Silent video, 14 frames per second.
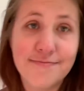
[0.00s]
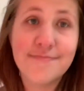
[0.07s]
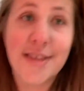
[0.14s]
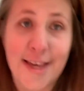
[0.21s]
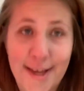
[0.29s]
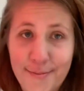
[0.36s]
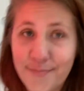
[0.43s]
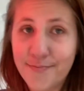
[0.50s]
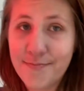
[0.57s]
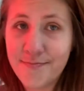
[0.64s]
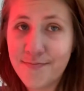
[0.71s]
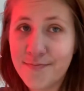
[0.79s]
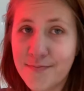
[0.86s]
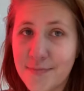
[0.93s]
See,
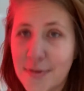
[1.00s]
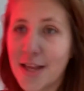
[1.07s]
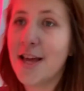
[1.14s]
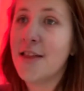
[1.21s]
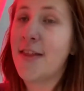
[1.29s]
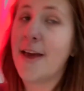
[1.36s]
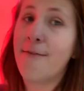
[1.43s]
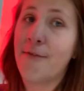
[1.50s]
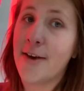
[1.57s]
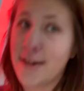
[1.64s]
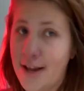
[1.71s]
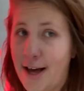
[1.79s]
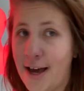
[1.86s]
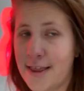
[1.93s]
they fit nice.